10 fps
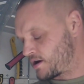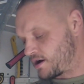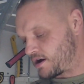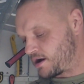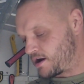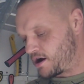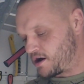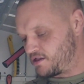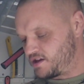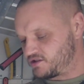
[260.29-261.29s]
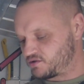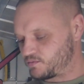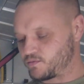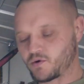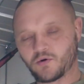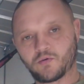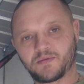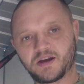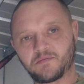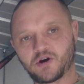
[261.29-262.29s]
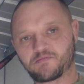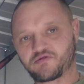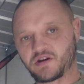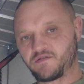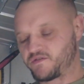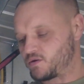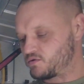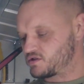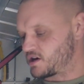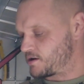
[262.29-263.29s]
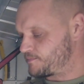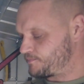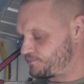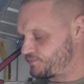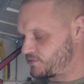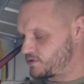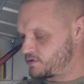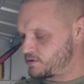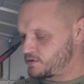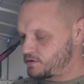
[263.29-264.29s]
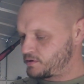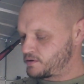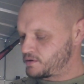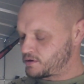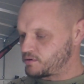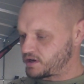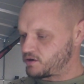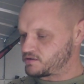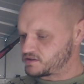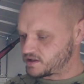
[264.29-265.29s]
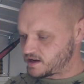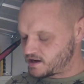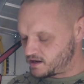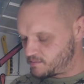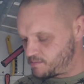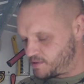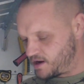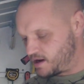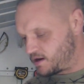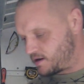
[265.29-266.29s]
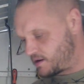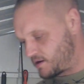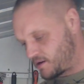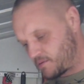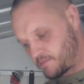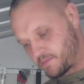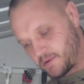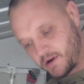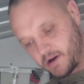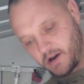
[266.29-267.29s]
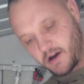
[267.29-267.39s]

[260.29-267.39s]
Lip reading: this will be my pre-filter. I'll get onto that in a bit. But